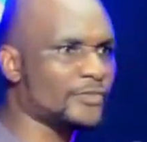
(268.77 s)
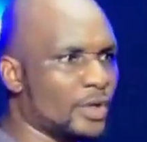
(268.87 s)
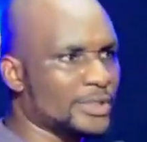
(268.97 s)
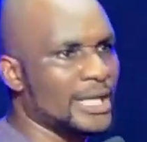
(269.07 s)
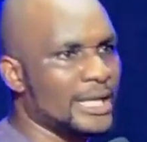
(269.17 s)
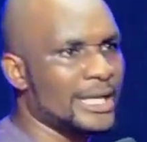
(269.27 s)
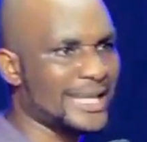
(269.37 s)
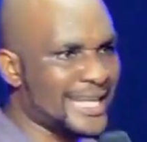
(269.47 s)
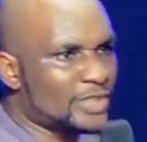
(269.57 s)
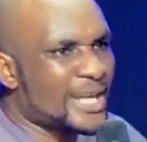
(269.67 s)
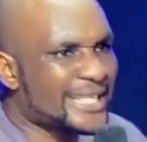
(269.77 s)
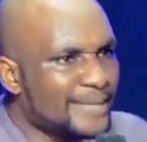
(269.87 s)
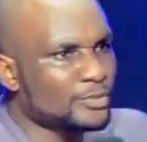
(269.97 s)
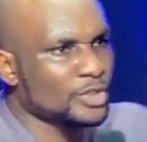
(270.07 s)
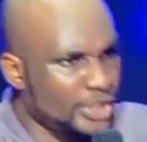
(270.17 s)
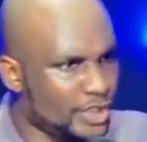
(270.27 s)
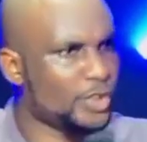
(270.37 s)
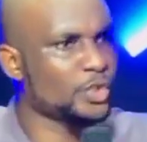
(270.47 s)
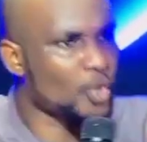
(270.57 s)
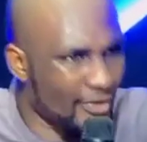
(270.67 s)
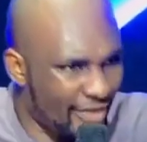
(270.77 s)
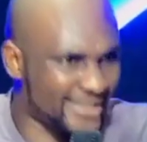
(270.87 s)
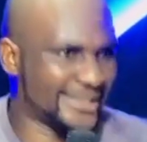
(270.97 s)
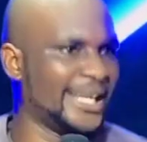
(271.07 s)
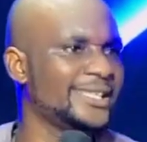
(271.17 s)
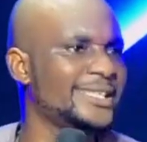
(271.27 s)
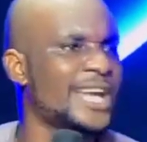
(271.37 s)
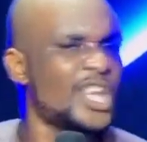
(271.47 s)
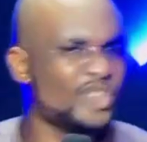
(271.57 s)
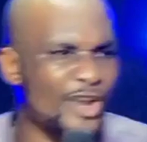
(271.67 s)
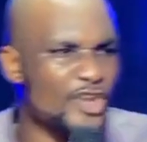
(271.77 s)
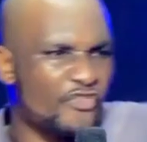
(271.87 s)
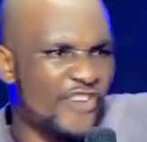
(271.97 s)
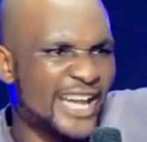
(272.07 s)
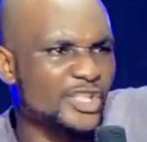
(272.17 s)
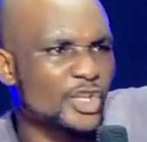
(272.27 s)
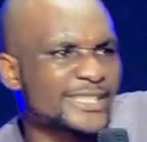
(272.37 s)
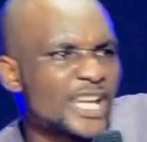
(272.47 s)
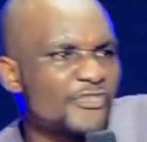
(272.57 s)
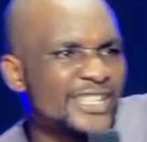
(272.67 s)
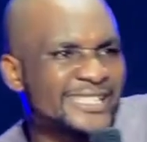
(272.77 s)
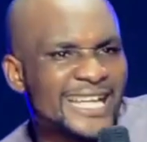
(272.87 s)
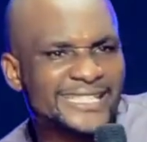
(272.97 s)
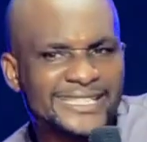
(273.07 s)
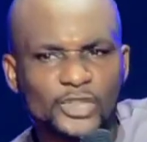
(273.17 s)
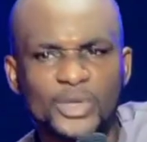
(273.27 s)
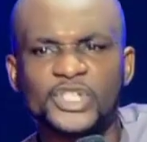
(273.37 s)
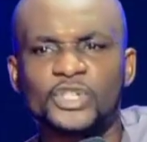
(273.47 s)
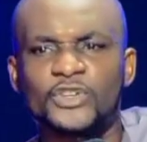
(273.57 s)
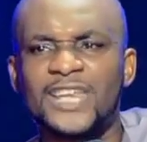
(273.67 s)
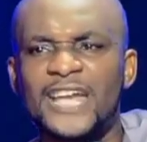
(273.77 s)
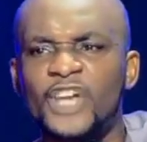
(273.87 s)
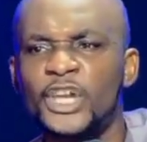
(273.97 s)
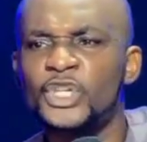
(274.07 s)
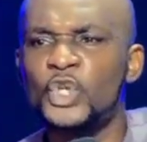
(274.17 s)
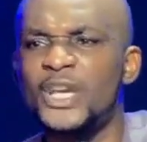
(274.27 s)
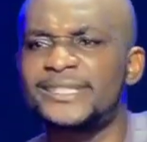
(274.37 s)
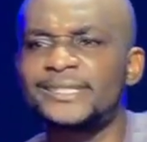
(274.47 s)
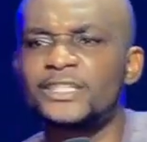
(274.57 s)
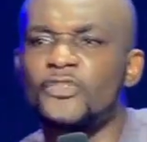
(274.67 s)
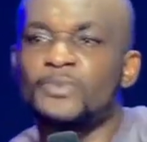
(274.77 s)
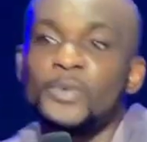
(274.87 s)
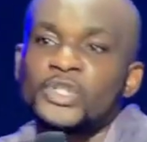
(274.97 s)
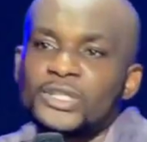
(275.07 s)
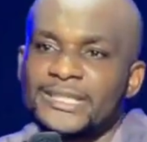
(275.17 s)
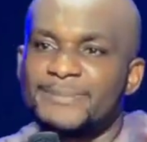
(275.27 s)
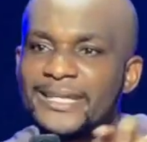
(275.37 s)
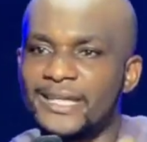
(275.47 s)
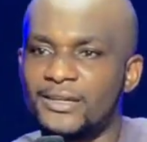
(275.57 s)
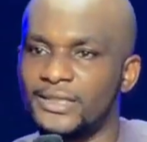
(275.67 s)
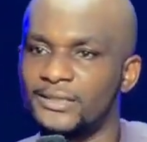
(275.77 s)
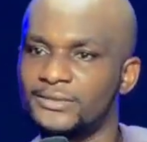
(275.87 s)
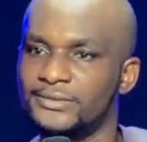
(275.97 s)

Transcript: of God. And that's what I came to teach you, to understand it. So when you find yourself in that situation of life, you know a season of promotion is by the corner.